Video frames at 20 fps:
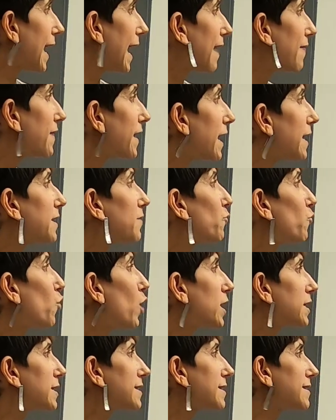then
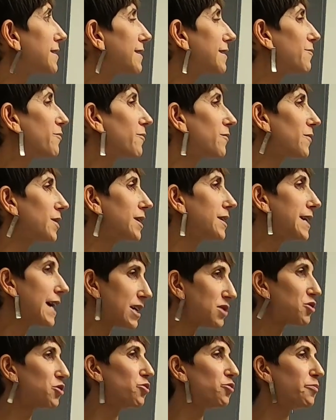once
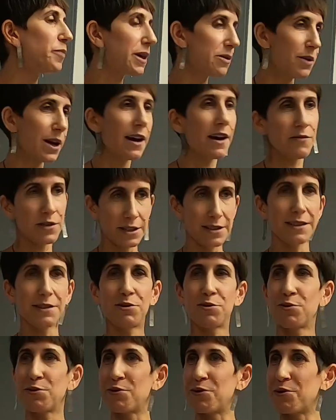Yeshu, by the way, obviously
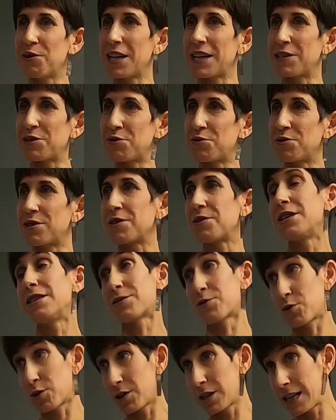Toledot Yeshu, so he's
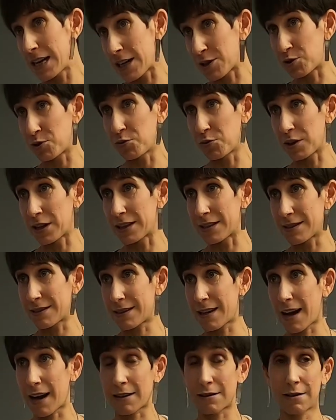called Yeshu in this
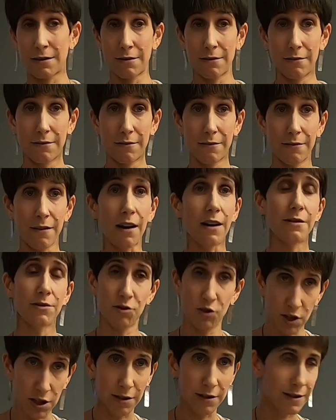text, not
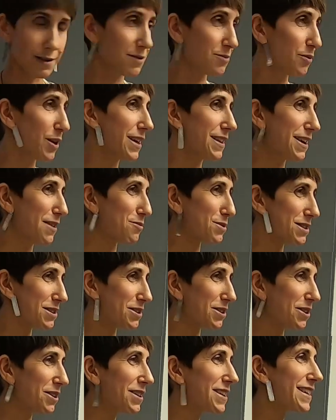Jesus, right? That was
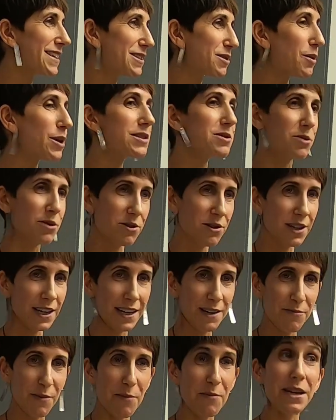clear. So I'll start calling
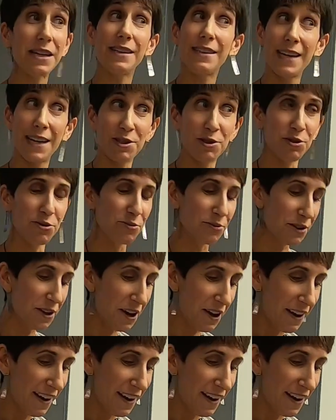him maybe Yeshu.